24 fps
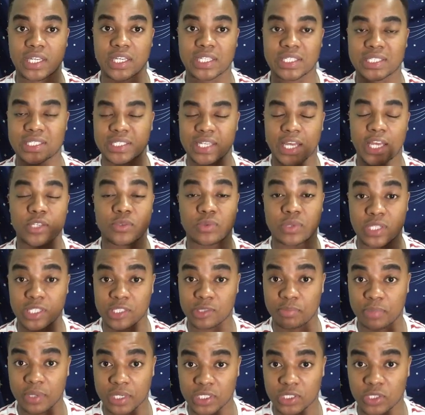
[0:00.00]
It stays with its
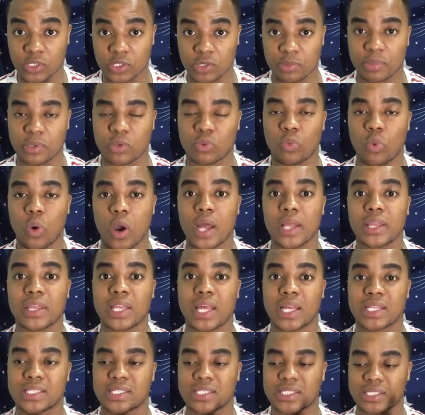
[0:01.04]
pixels. But one
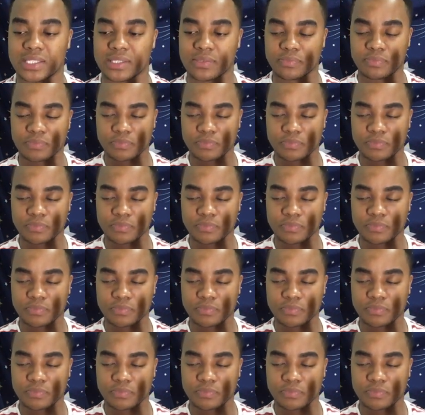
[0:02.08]
that